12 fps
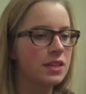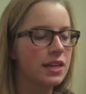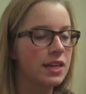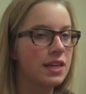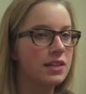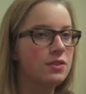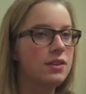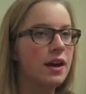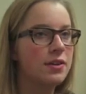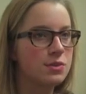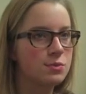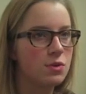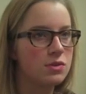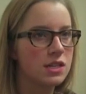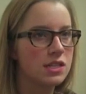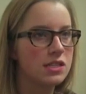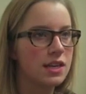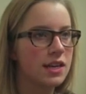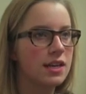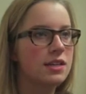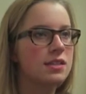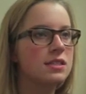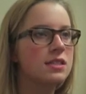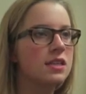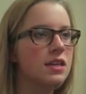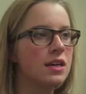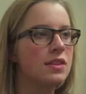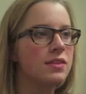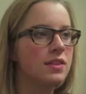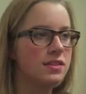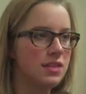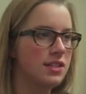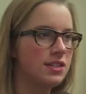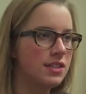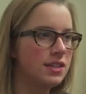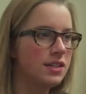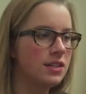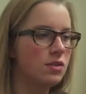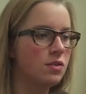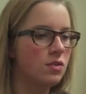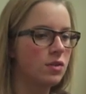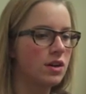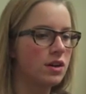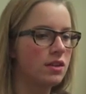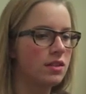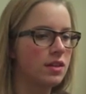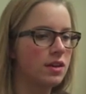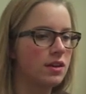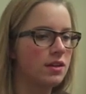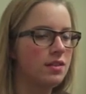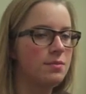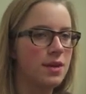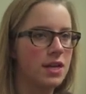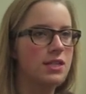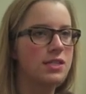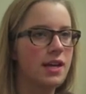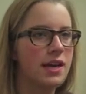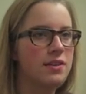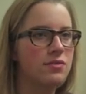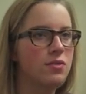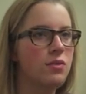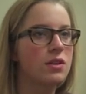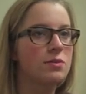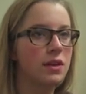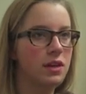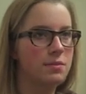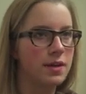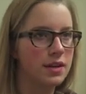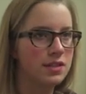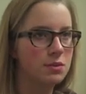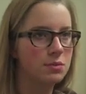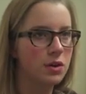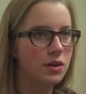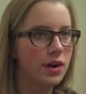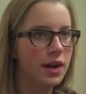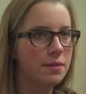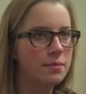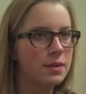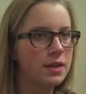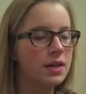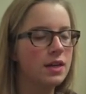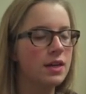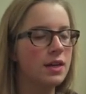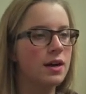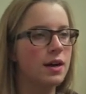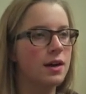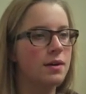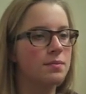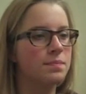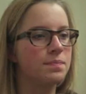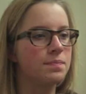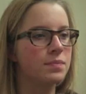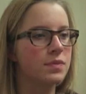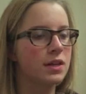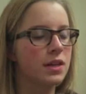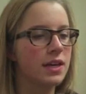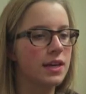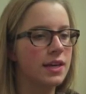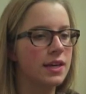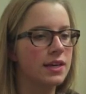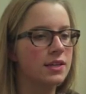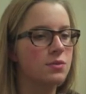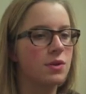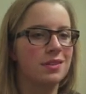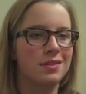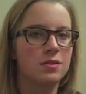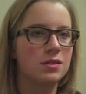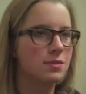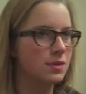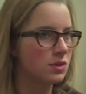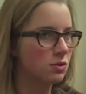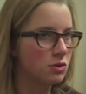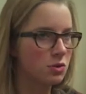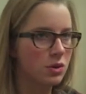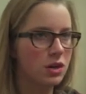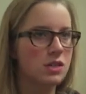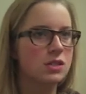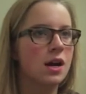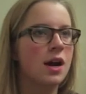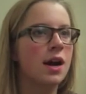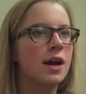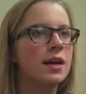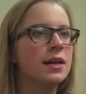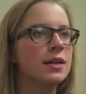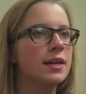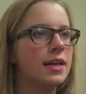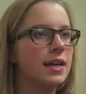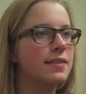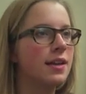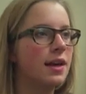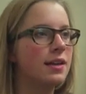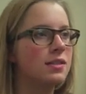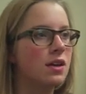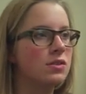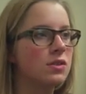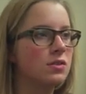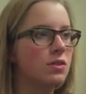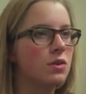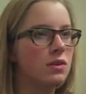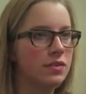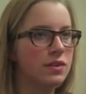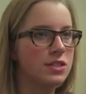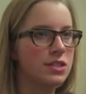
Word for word: and the House of Moses is the center or the, the main site for the milk and medicine program um, and where some of the social workers are and that is also the orphan